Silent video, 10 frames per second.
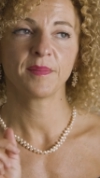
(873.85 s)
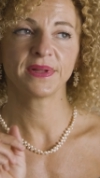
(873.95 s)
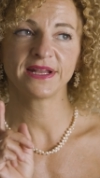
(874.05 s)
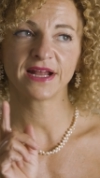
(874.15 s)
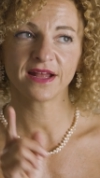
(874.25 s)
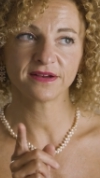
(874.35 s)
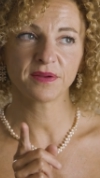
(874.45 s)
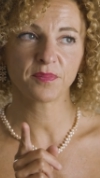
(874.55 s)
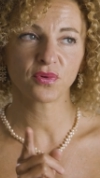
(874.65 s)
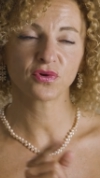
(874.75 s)
But another
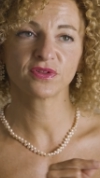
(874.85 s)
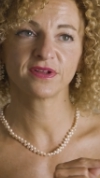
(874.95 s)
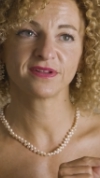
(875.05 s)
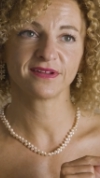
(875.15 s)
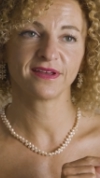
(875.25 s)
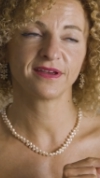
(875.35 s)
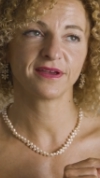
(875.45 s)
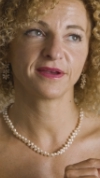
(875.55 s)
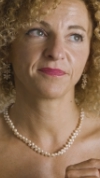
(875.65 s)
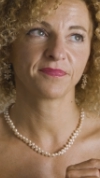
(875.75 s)
important
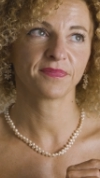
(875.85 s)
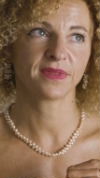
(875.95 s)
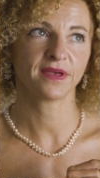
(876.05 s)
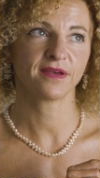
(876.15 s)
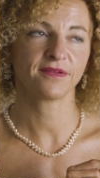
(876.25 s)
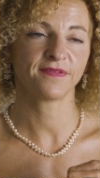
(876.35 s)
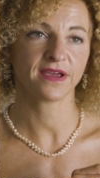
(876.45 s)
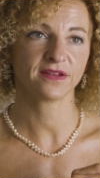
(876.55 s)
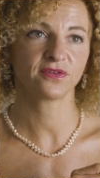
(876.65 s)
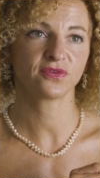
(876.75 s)
um, uh,
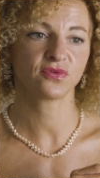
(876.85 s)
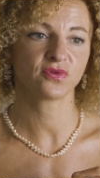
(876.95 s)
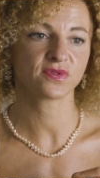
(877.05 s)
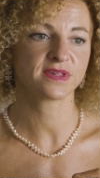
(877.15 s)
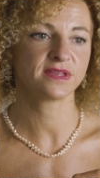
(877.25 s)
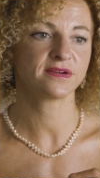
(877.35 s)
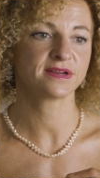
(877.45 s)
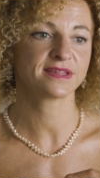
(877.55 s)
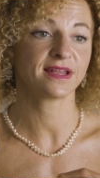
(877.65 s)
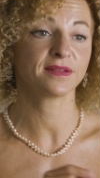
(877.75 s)
factor to consider
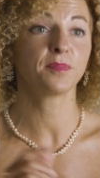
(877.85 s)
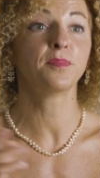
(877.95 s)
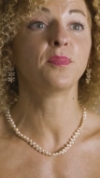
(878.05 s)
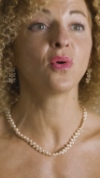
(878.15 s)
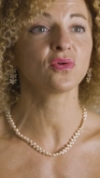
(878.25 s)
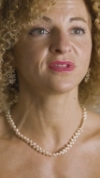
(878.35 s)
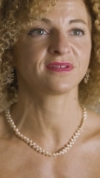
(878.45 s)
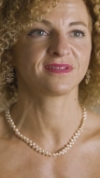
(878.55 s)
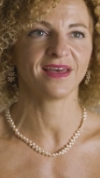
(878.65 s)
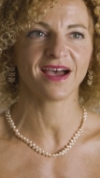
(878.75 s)
is that
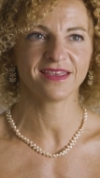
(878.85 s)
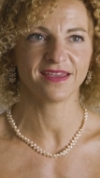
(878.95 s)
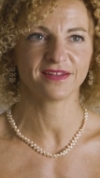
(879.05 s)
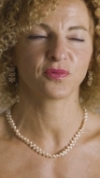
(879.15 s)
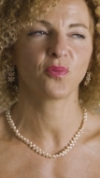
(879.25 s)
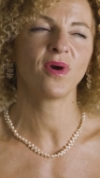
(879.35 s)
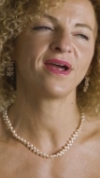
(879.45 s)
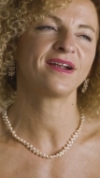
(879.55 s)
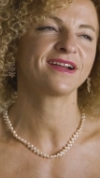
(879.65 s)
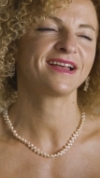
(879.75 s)
both diets
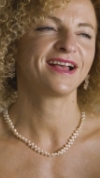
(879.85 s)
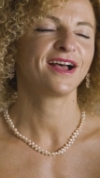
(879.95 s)
were